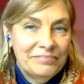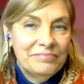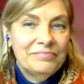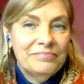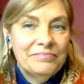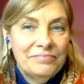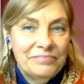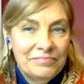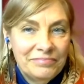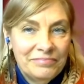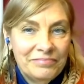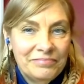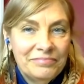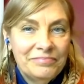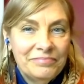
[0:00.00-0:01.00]

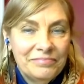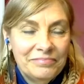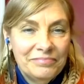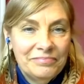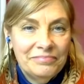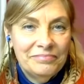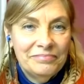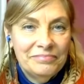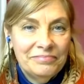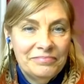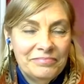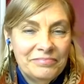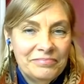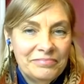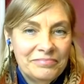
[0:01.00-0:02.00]

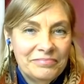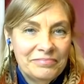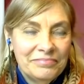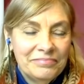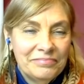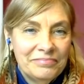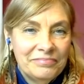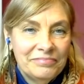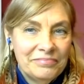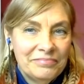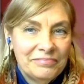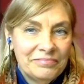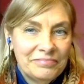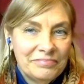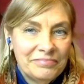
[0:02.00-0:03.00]

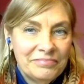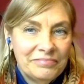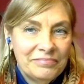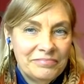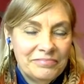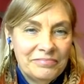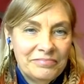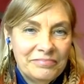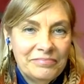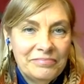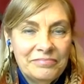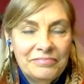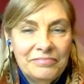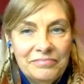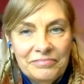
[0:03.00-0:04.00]

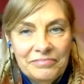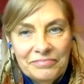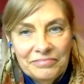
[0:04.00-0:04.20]
No words are spoken by the person on screen.